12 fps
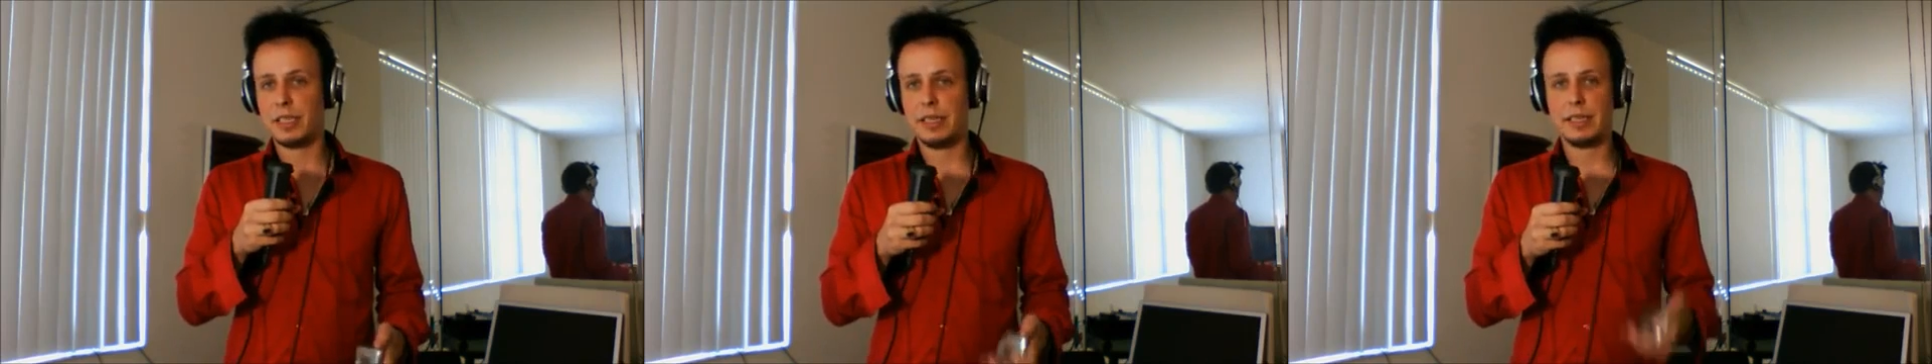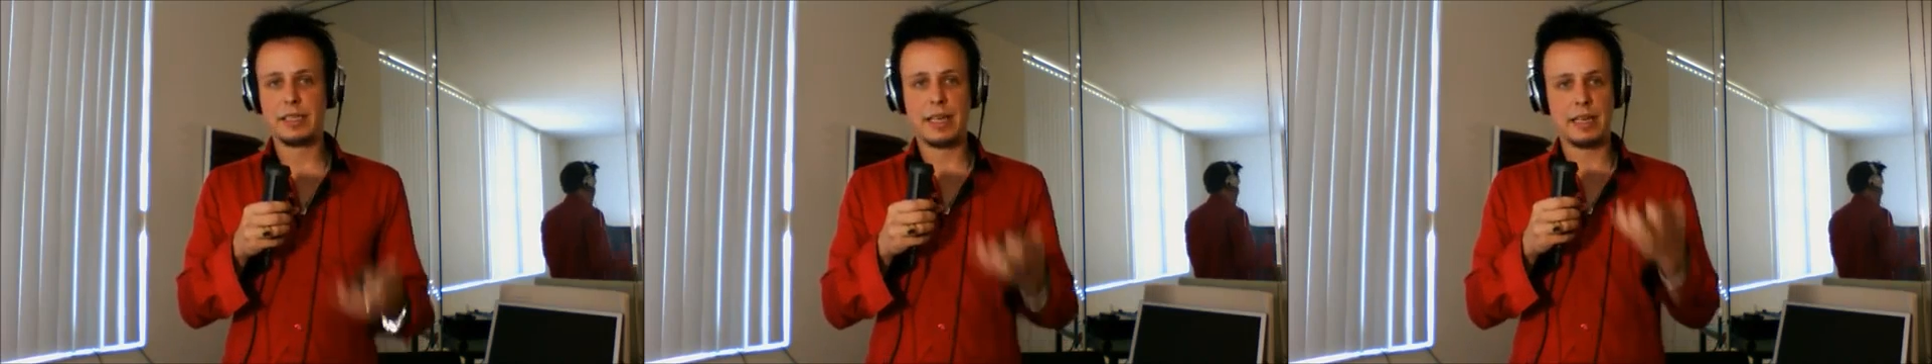in
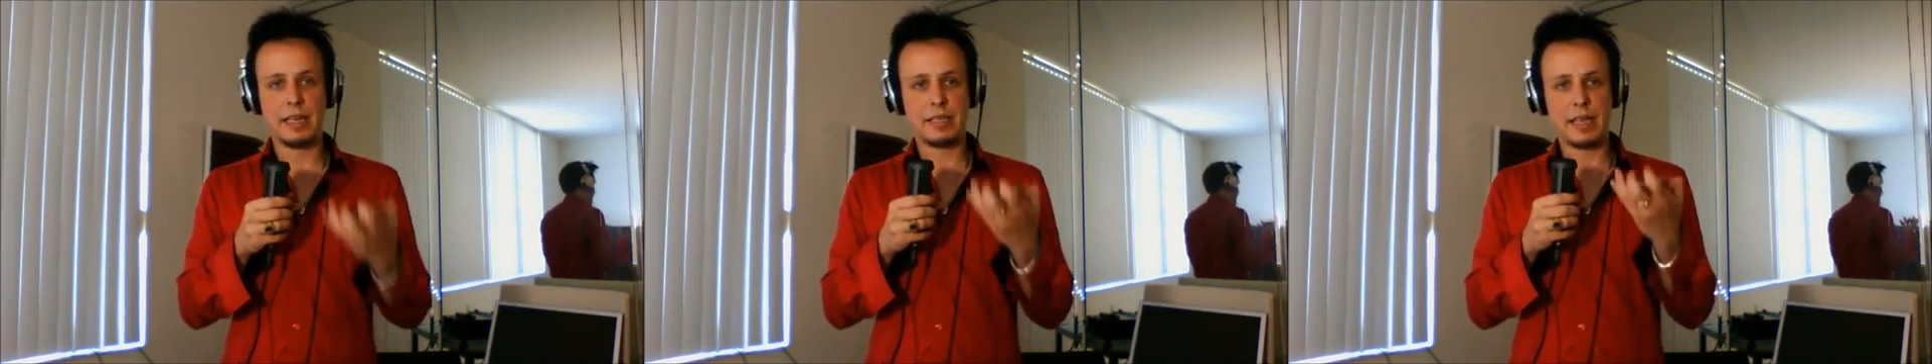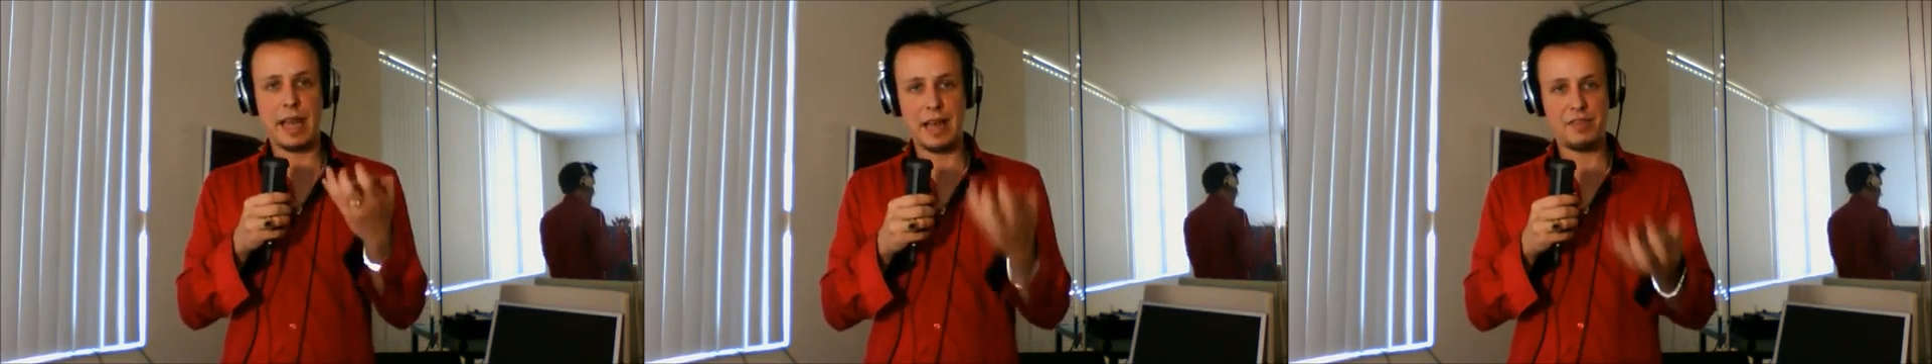this
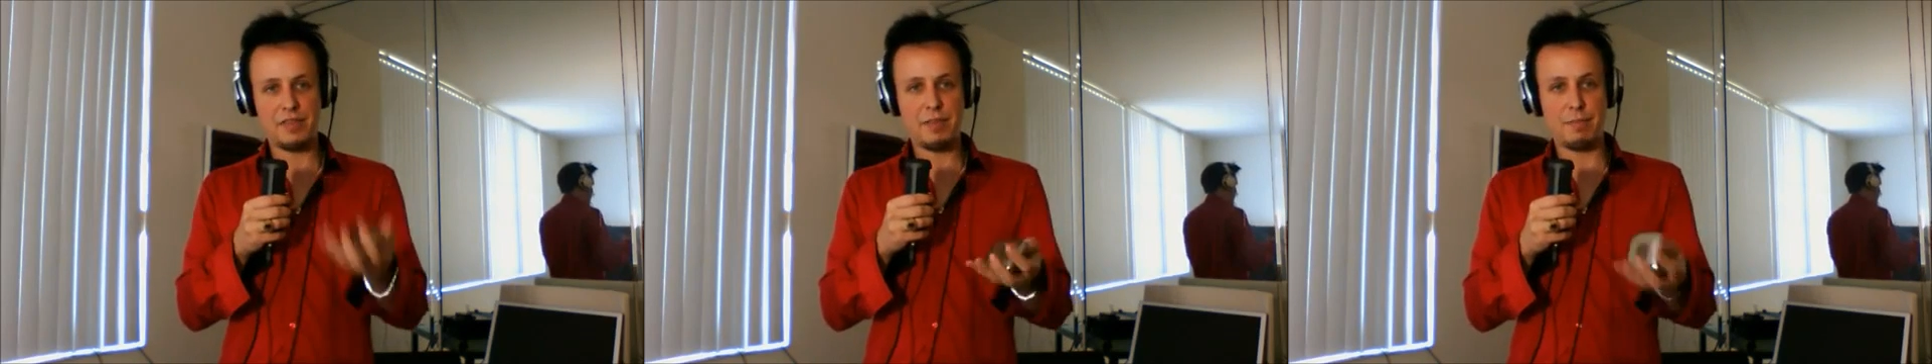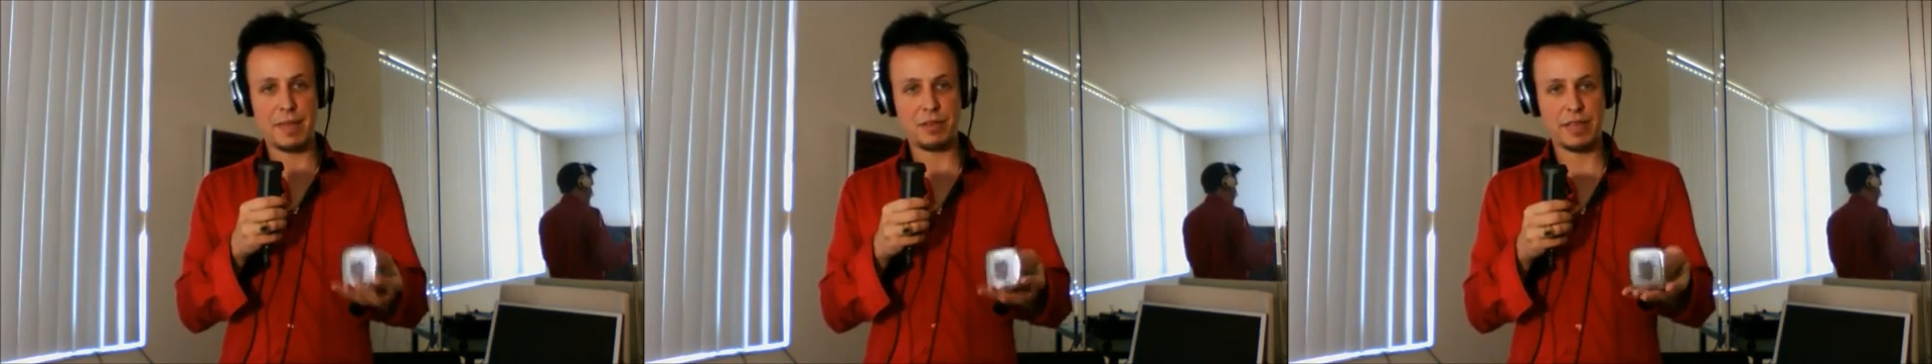case a heavy
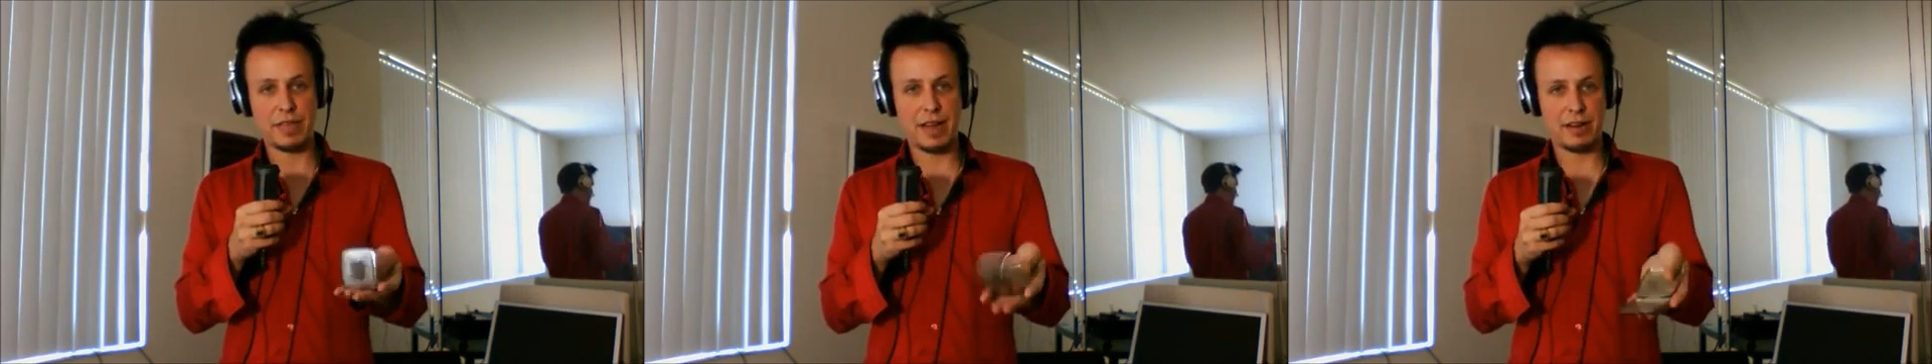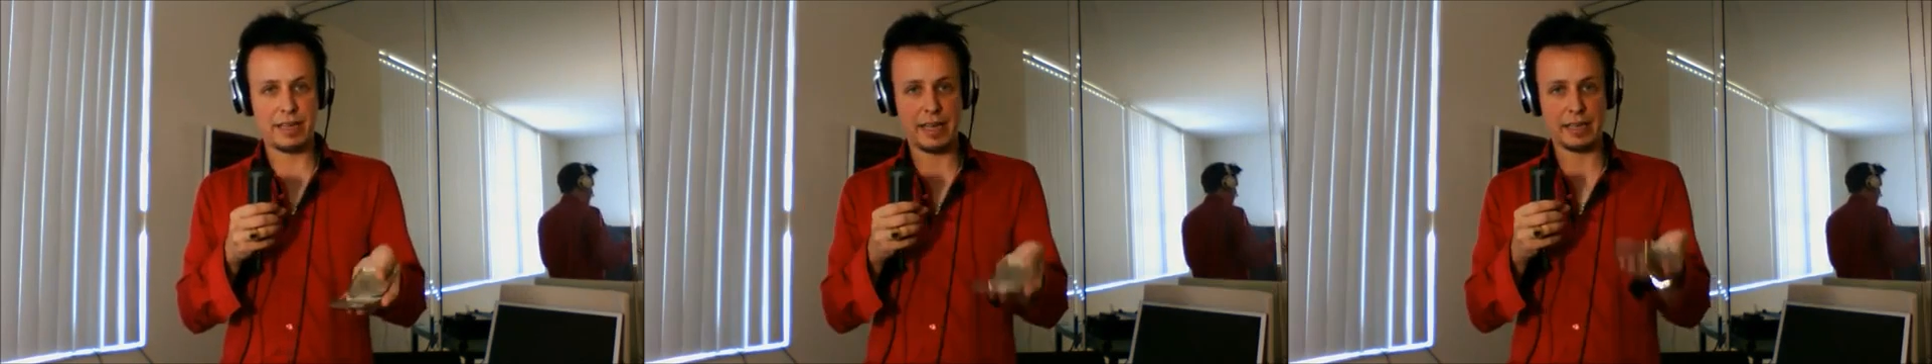metal
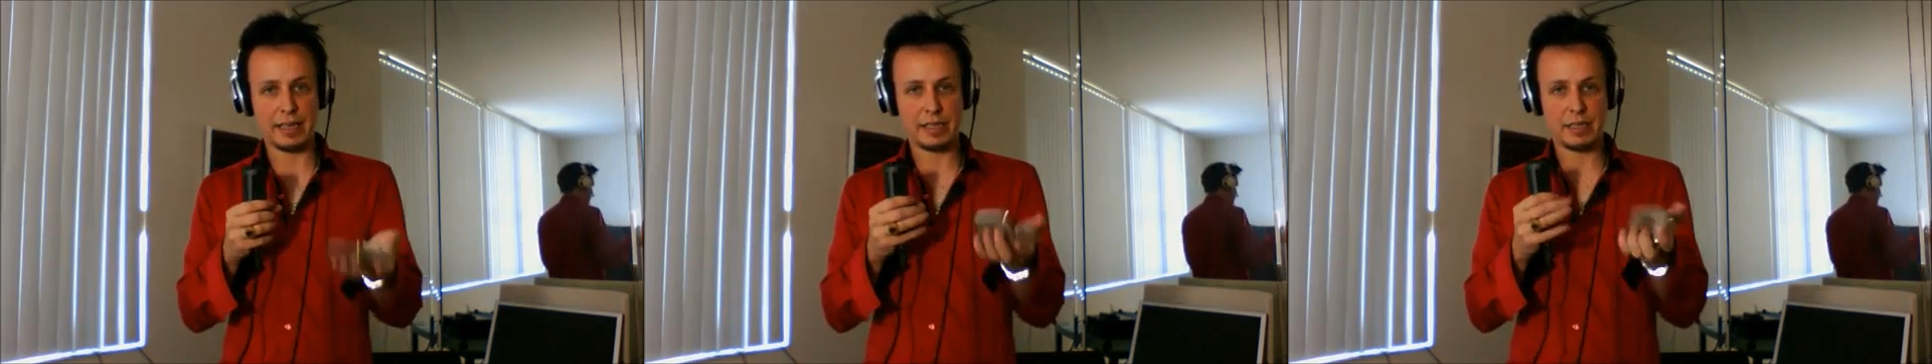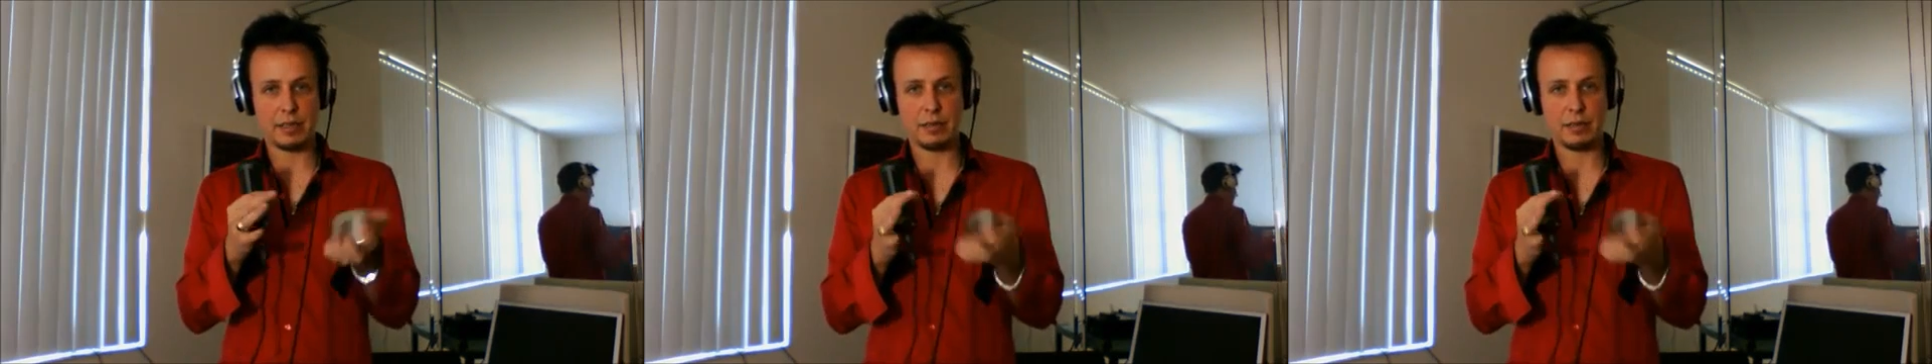carrying case